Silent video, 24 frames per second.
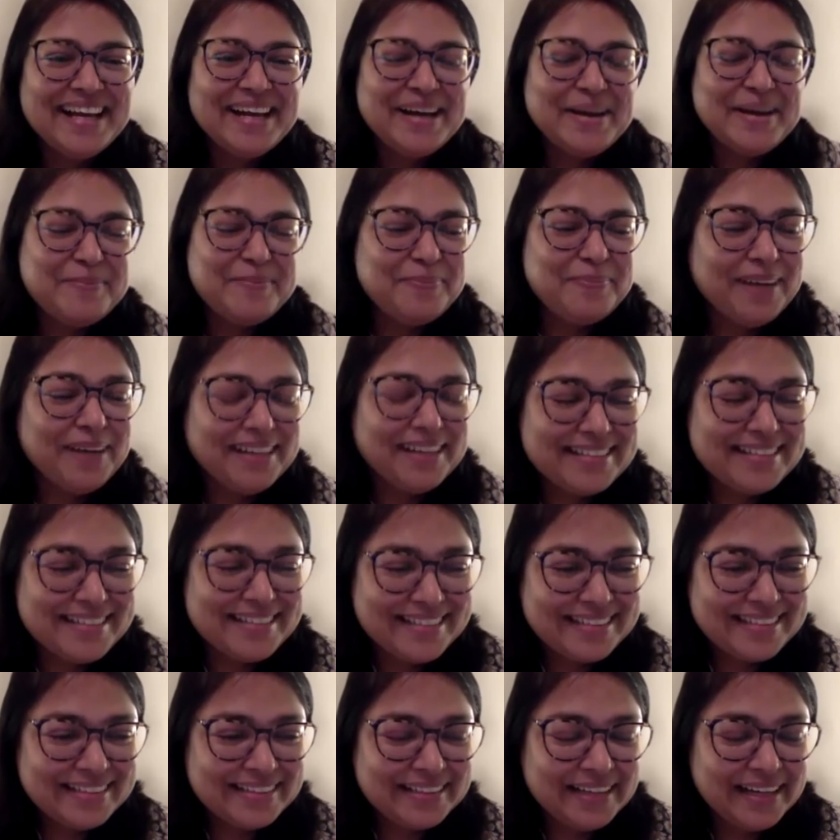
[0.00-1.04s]
But
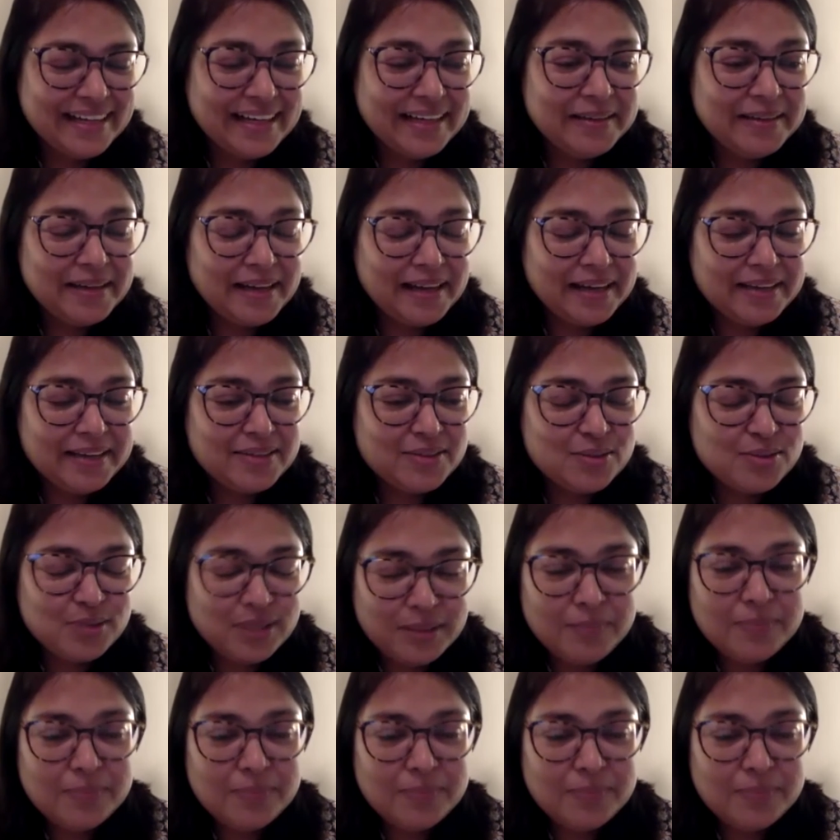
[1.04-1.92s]
I truly